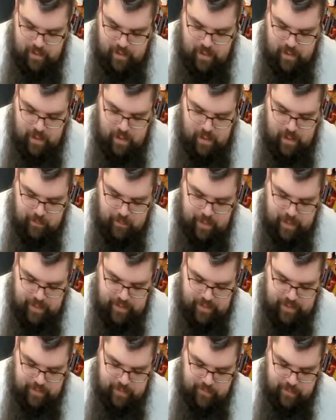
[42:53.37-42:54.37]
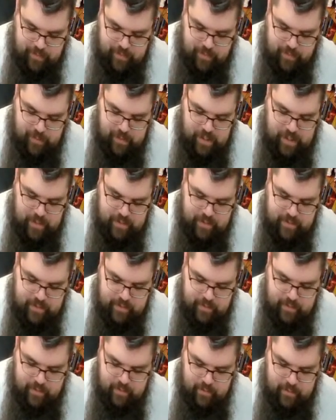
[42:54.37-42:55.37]
I think it's a really good box.
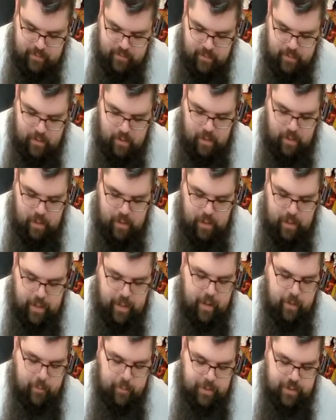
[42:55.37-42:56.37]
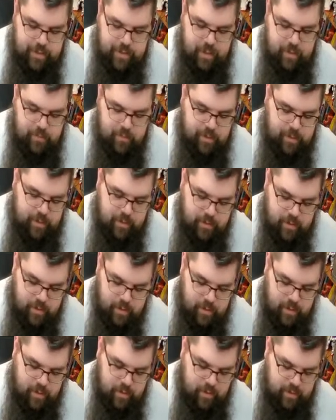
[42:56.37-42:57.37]
I wish they would
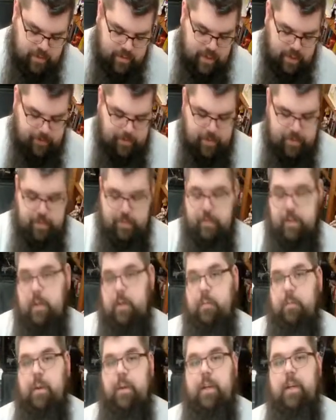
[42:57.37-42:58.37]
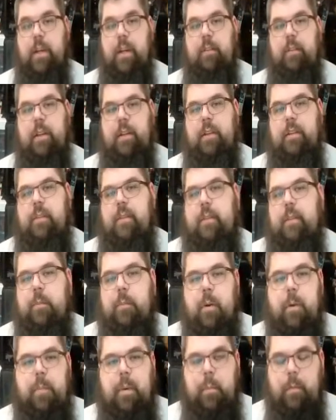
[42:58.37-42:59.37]
definitely do another printing of it so that
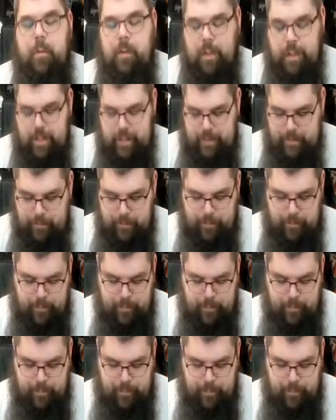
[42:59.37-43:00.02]
more people can get it.